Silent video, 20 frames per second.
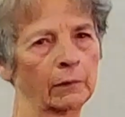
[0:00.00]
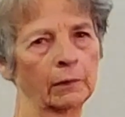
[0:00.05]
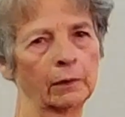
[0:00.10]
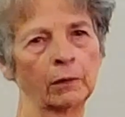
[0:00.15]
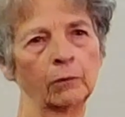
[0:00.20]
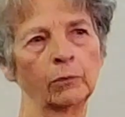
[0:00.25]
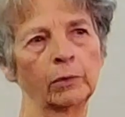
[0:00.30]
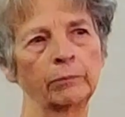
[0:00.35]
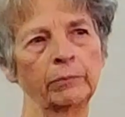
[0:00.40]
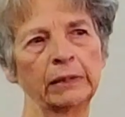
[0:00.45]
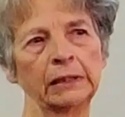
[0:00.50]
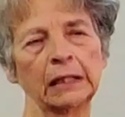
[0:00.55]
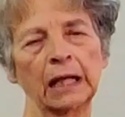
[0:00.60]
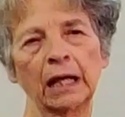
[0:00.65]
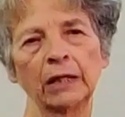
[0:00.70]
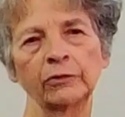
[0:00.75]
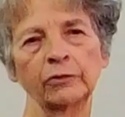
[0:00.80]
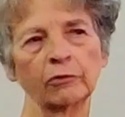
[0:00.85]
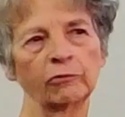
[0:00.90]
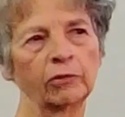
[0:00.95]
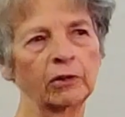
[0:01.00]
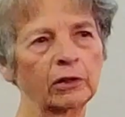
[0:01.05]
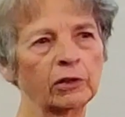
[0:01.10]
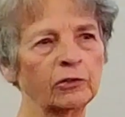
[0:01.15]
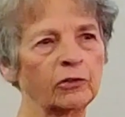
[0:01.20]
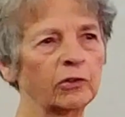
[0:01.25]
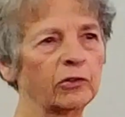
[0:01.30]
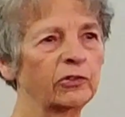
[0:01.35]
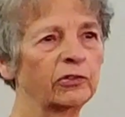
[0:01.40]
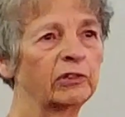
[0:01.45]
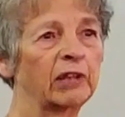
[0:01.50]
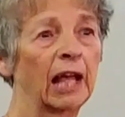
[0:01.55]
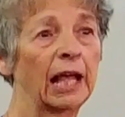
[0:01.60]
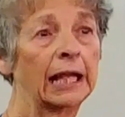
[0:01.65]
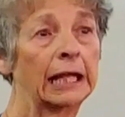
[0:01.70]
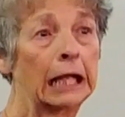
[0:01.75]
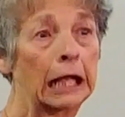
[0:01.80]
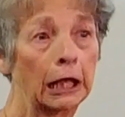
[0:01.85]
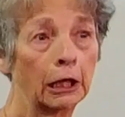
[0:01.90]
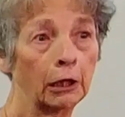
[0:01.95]
It would be nice if we could just stay
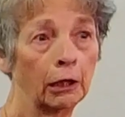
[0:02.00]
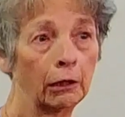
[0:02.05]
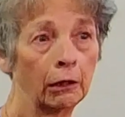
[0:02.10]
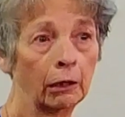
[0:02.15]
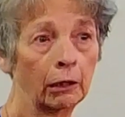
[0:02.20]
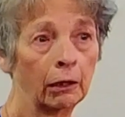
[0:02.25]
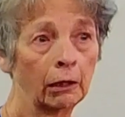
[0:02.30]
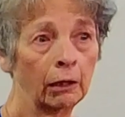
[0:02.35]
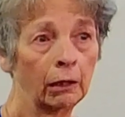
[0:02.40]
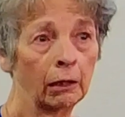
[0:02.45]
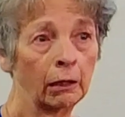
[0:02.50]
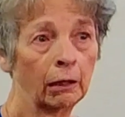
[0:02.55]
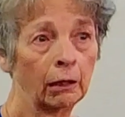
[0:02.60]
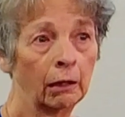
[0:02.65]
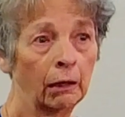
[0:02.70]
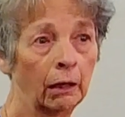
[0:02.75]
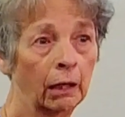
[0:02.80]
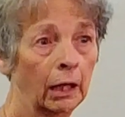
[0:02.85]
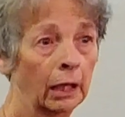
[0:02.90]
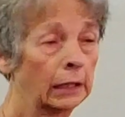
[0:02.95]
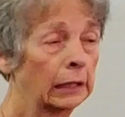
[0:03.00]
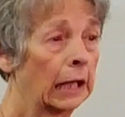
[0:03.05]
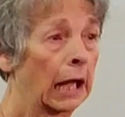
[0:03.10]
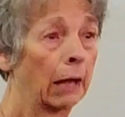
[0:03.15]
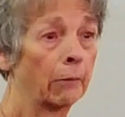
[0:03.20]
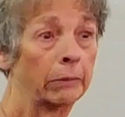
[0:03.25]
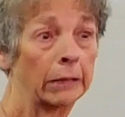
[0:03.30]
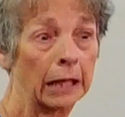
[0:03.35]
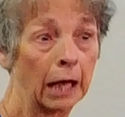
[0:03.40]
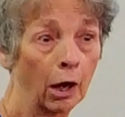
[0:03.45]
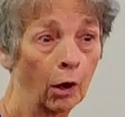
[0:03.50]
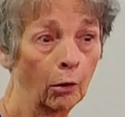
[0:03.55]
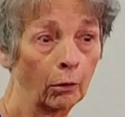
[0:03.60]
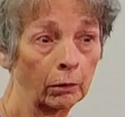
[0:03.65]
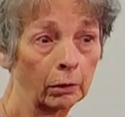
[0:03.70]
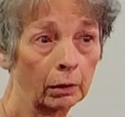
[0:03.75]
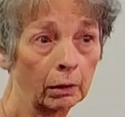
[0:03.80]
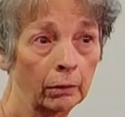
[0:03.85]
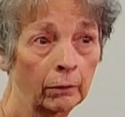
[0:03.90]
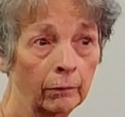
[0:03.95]
in and not be out.
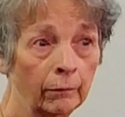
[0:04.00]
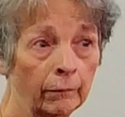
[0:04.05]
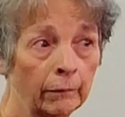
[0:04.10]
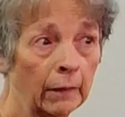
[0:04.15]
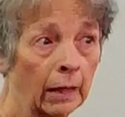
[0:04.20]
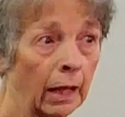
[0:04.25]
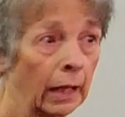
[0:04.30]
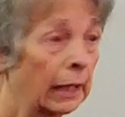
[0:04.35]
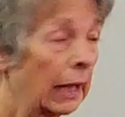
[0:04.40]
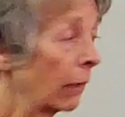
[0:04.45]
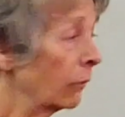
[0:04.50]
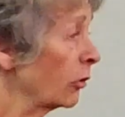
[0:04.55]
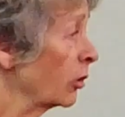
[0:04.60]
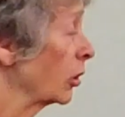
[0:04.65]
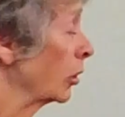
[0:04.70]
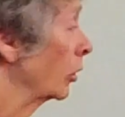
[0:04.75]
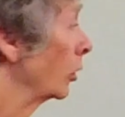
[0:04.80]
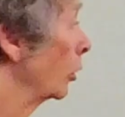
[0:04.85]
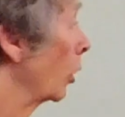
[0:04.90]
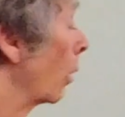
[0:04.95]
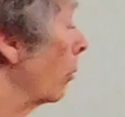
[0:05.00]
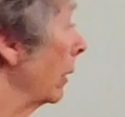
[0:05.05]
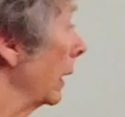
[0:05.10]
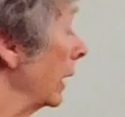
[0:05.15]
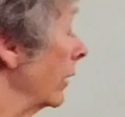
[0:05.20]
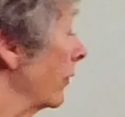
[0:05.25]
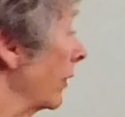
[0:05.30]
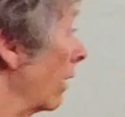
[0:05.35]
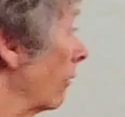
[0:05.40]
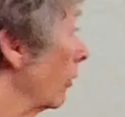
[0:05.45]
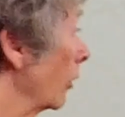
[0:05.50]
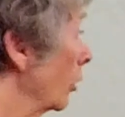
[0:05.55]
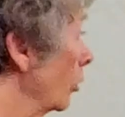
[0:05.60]
And I'm sure nobody's ever